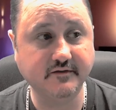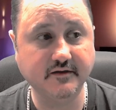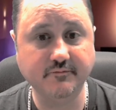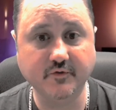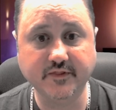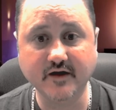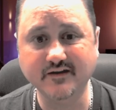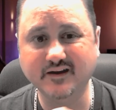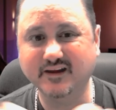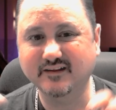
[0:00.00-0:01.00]
it, without
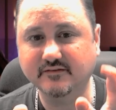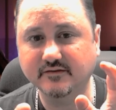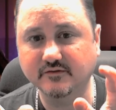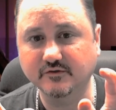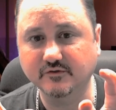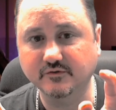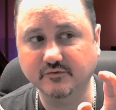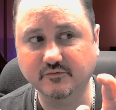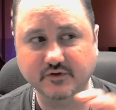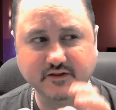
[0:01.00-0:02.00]
getting into
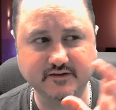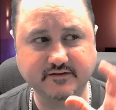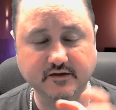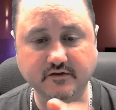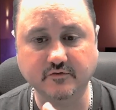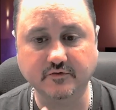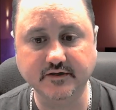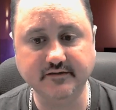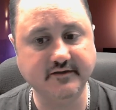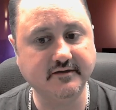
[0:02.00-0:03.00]
really technical
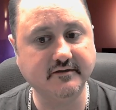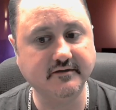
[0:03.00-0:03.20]
detail,